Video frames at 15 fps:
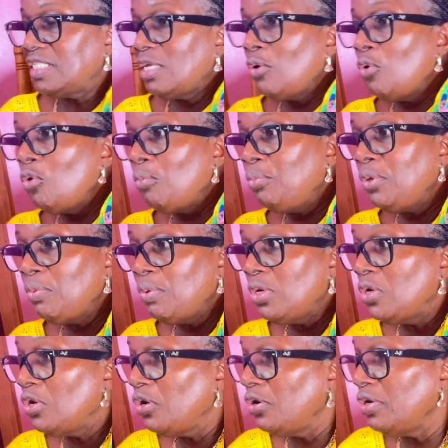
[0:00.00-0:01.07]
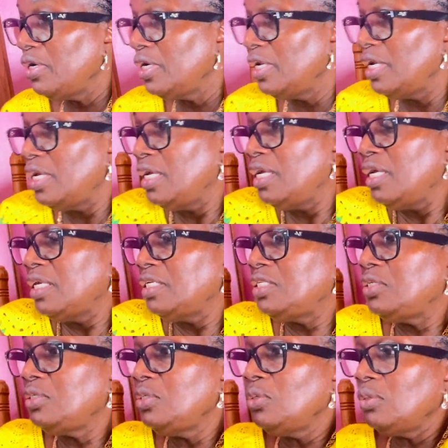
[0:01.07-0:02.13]
I hope you will learn to
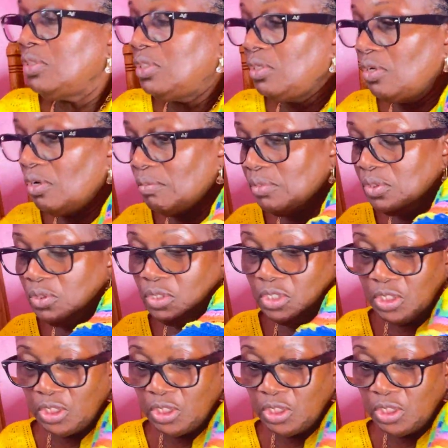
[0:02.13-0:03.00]
do your